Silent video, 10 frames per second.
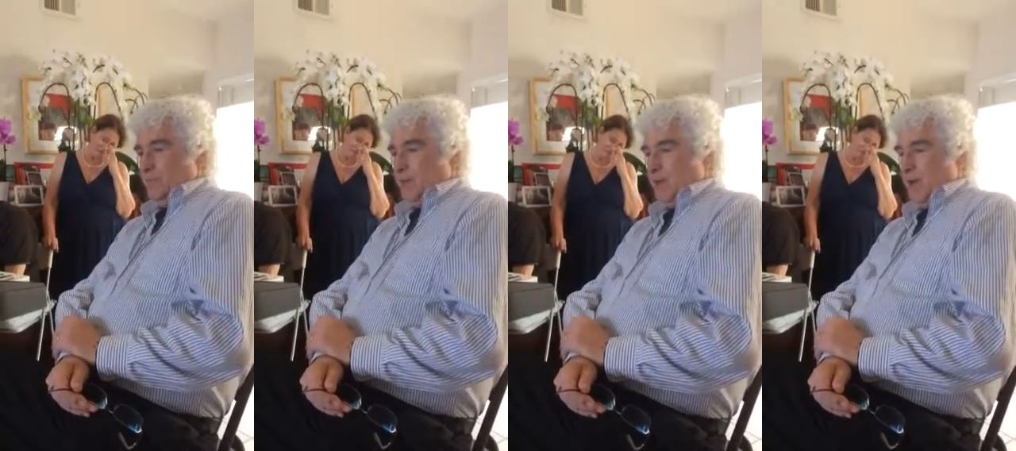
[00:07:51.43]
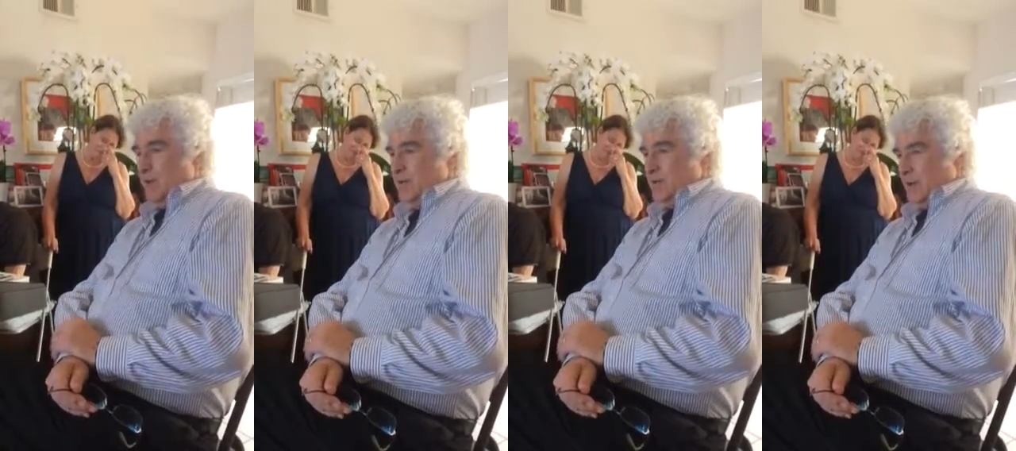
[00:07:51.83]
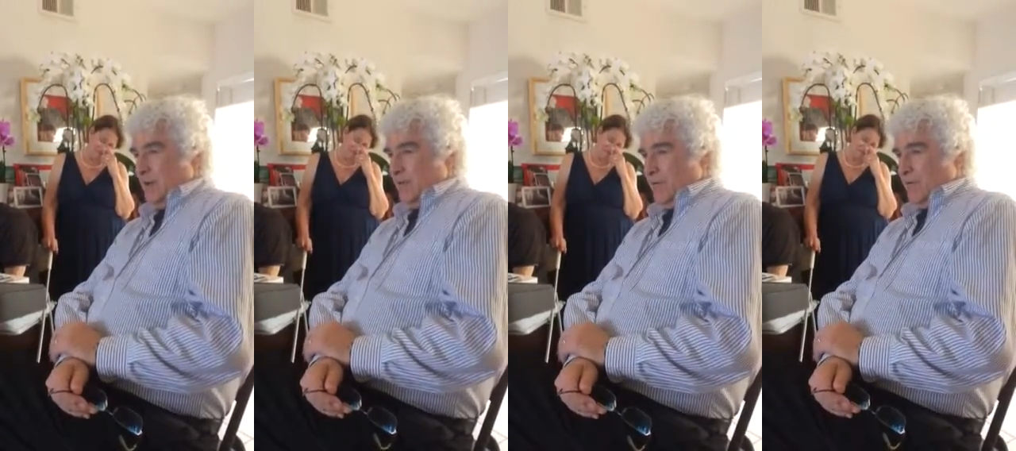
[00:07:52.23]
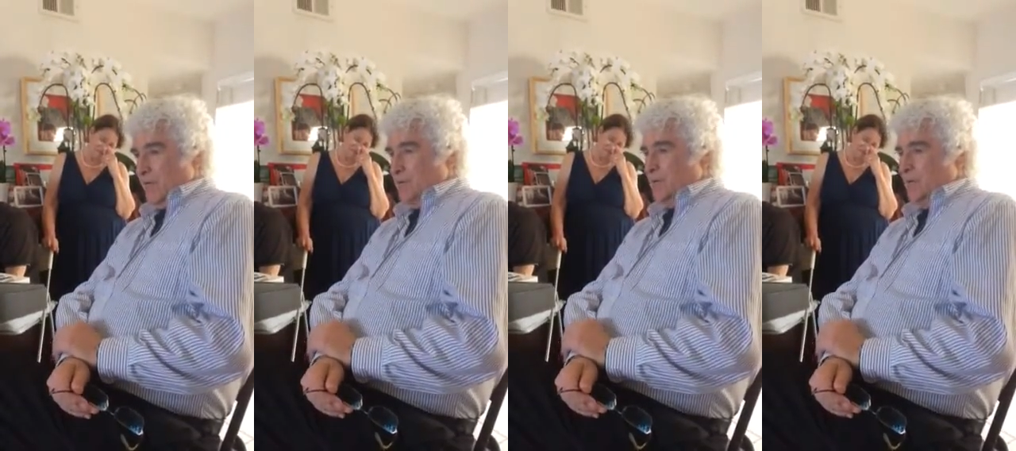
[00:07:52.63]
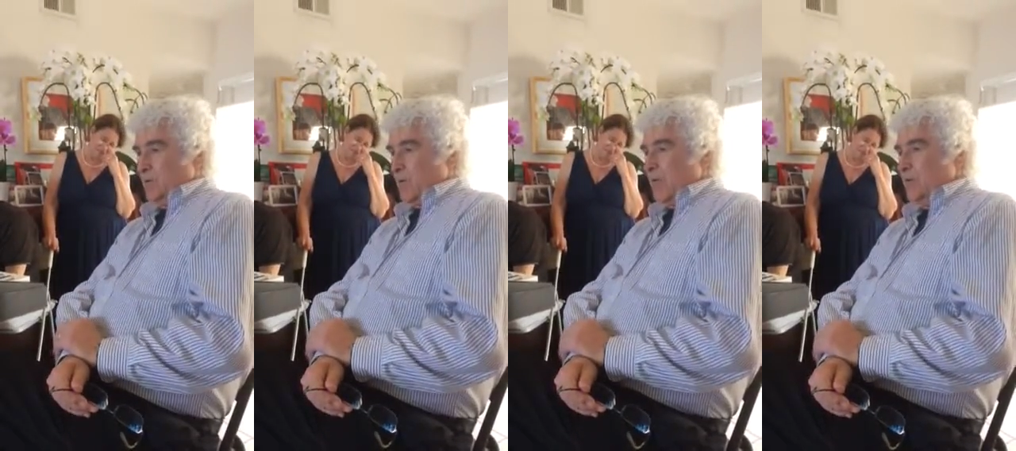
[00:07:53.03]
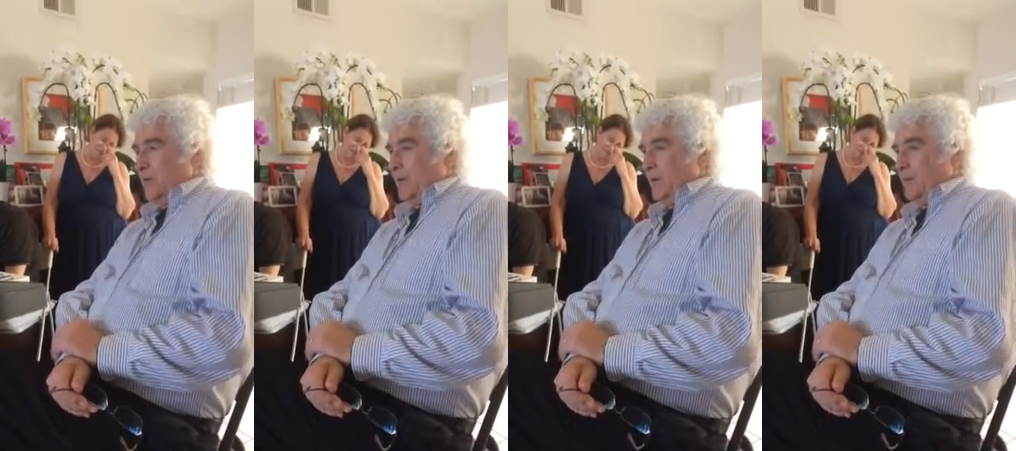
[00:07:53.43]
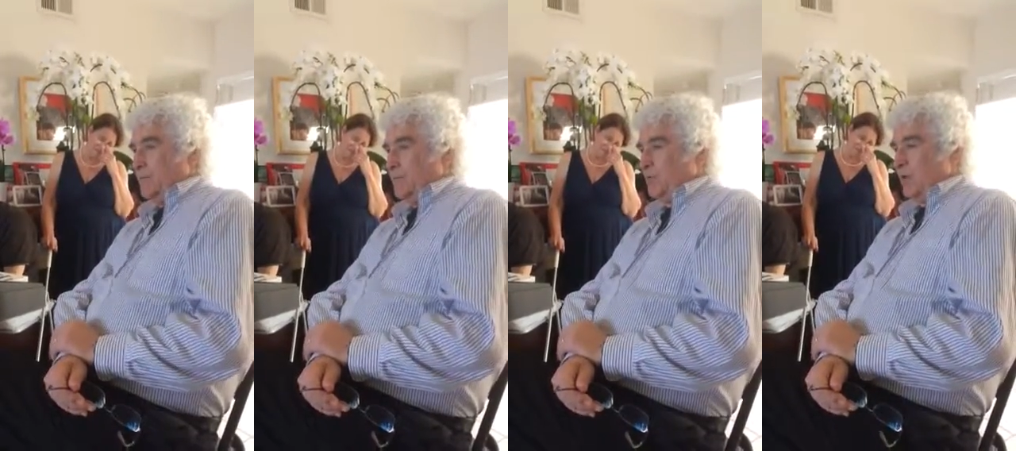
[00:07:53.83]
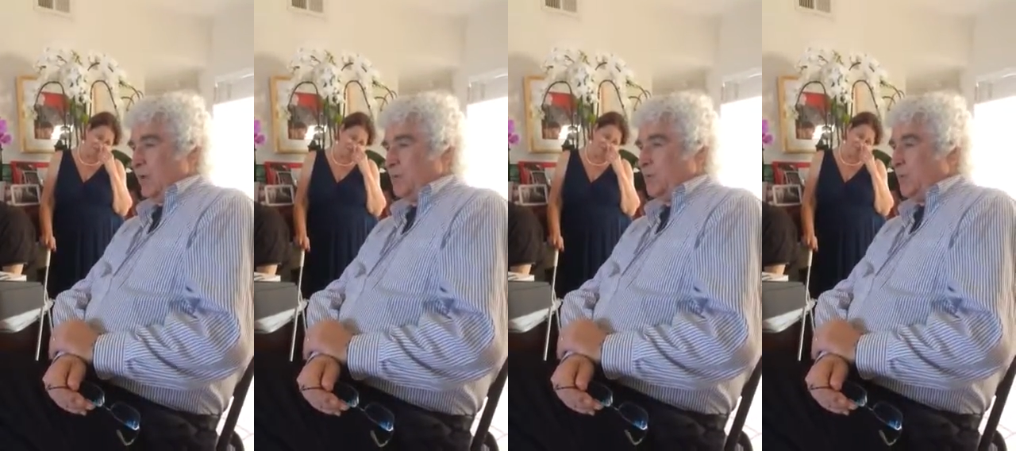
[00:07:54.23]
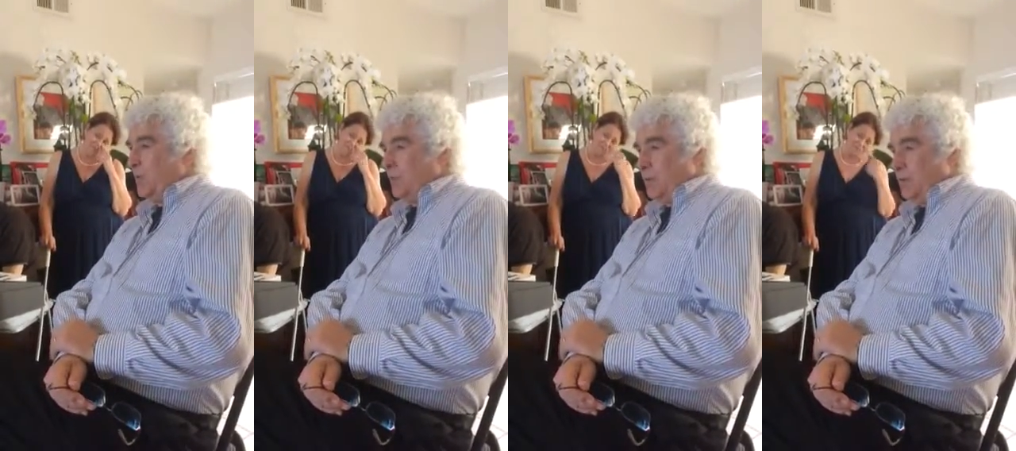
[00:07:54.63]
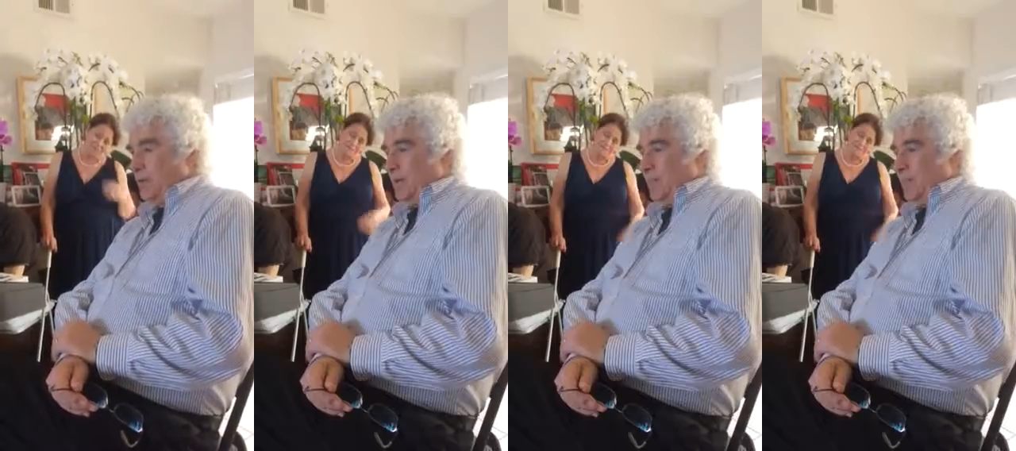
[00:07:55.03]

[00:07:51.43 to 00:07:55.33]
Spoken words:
because of the way that it had been transmuted